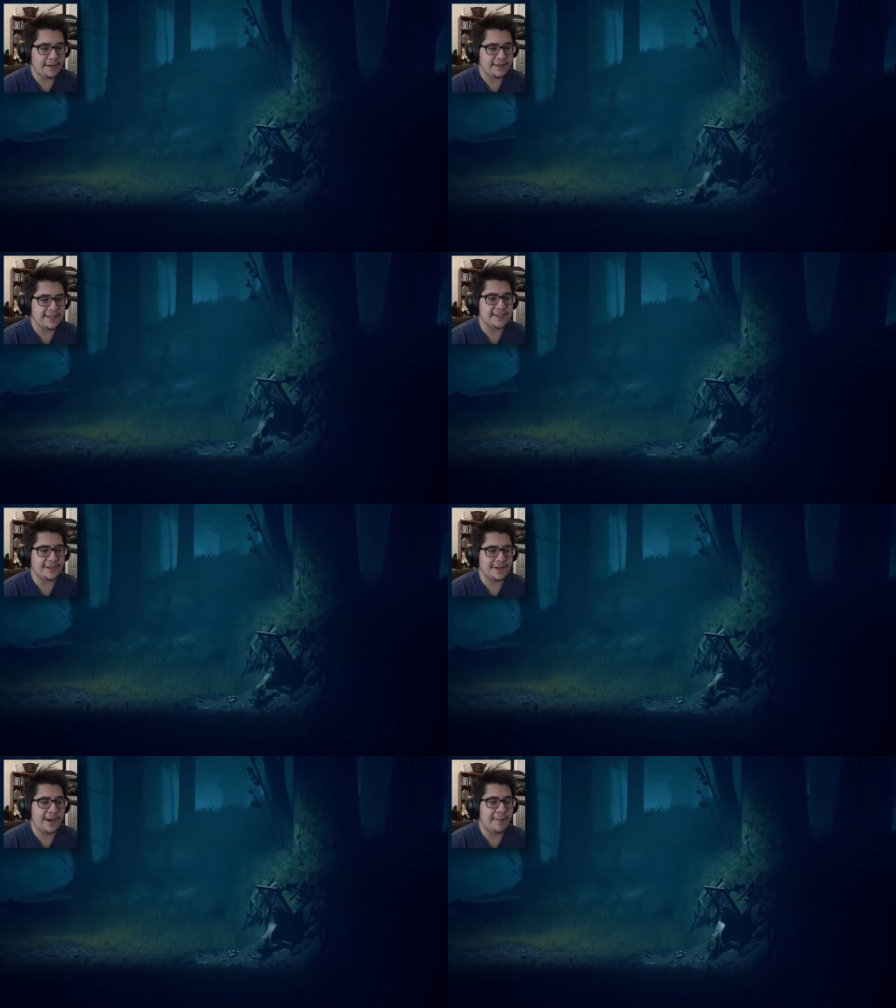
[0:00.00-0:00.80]
Is it
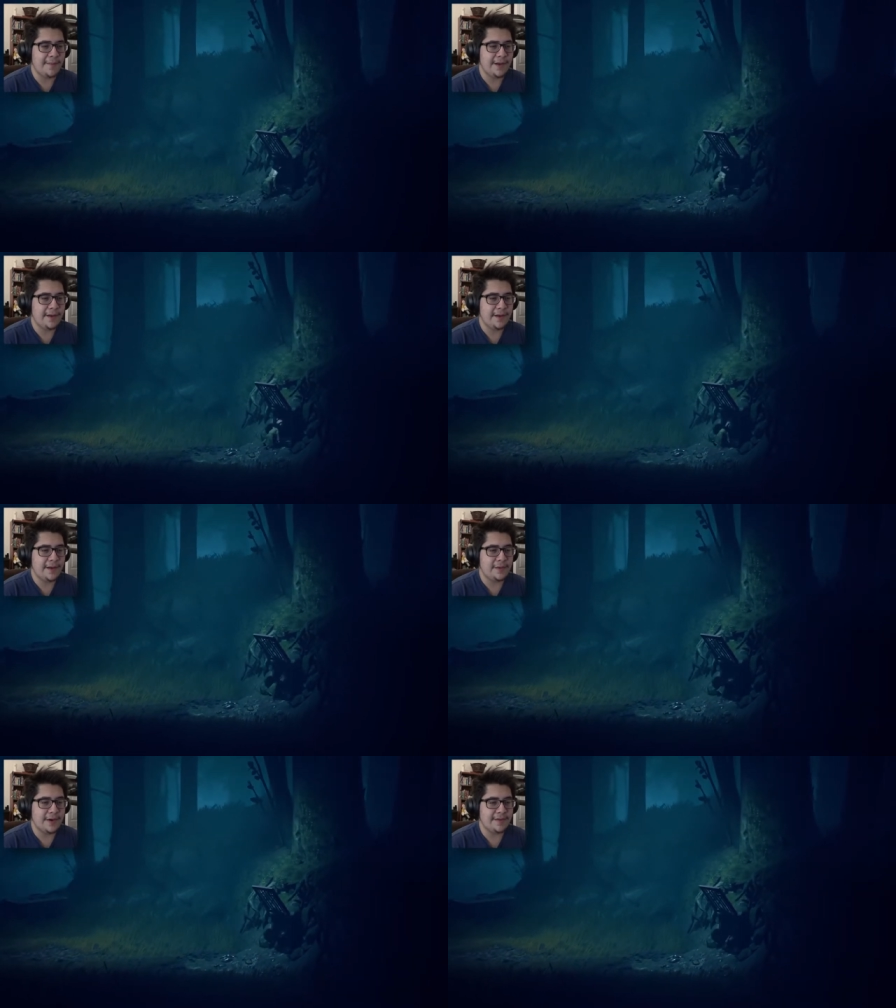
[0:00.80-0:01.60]
still? Yeah.
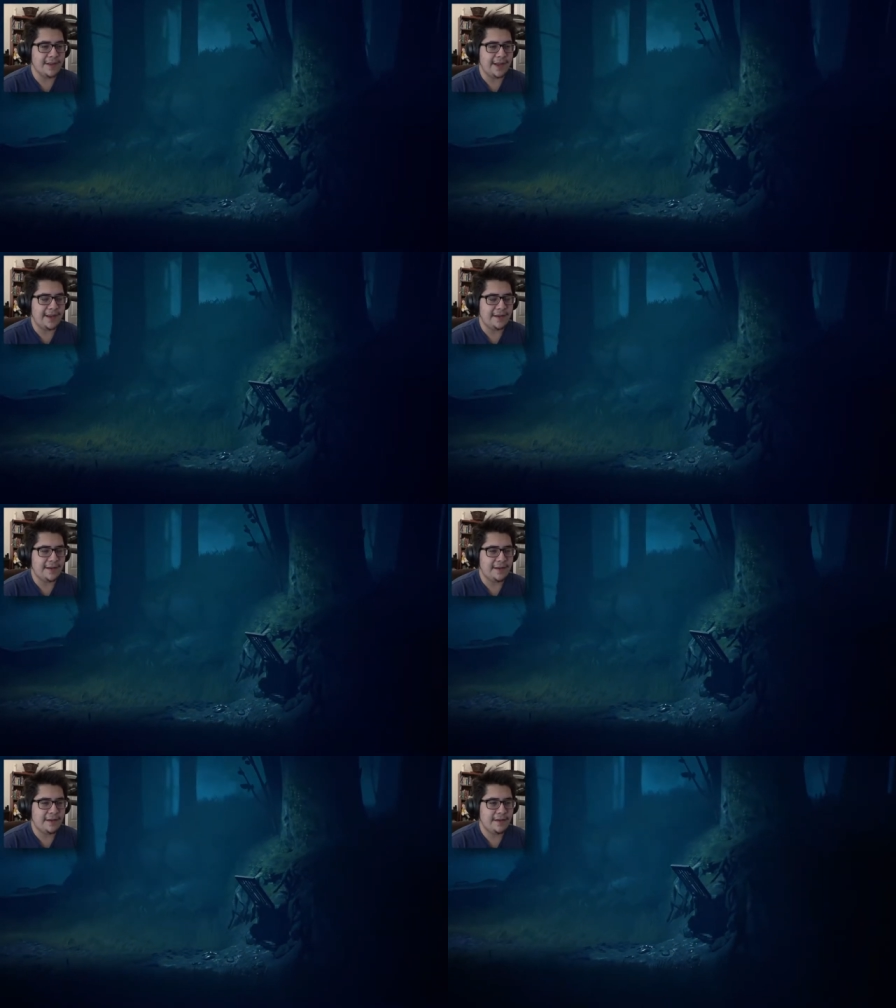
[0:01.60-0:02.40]
Do I have a light?
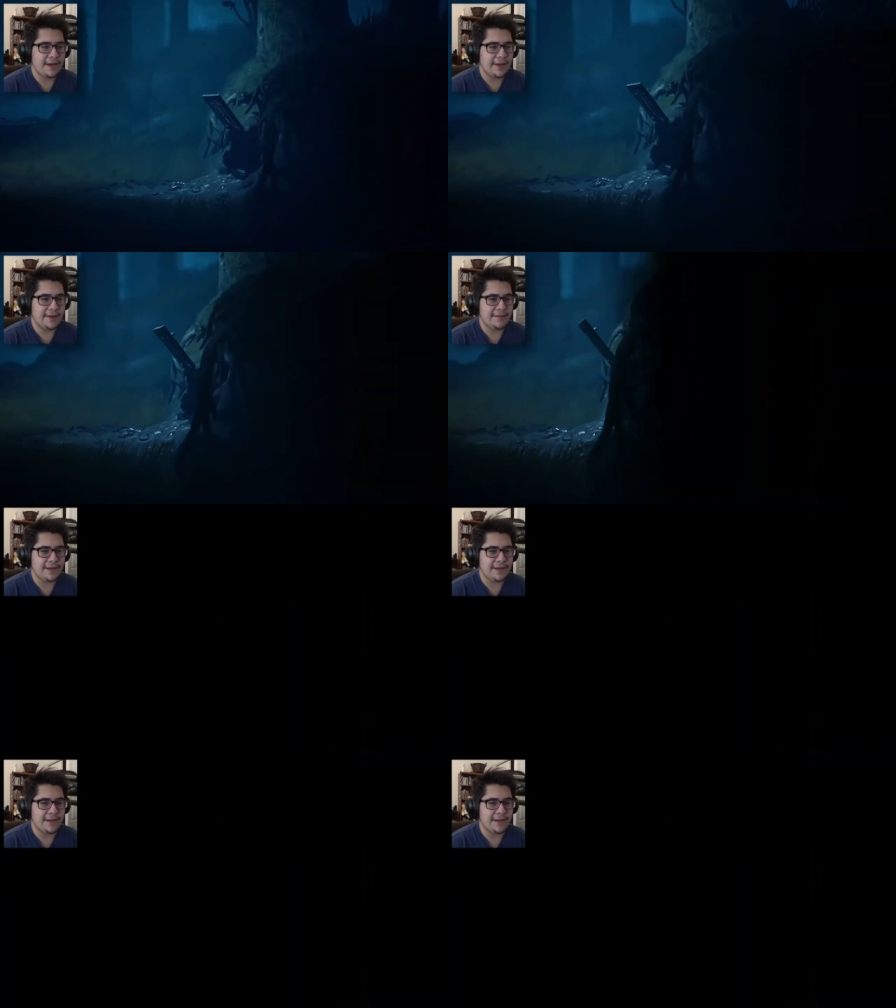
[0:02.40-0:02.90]
I don't have a